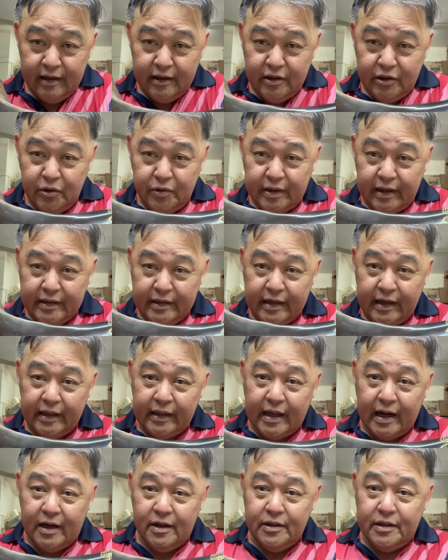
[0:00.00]
Jews and
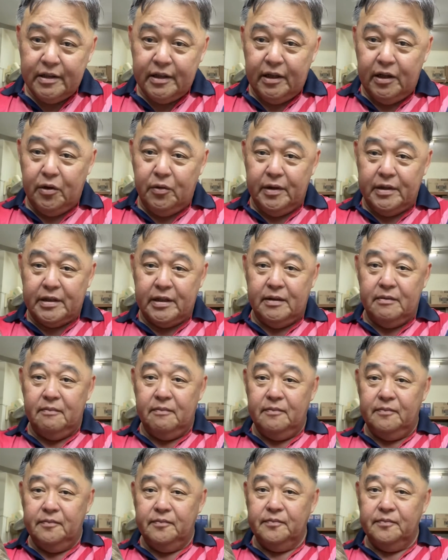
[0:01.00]
Gentiles in unison.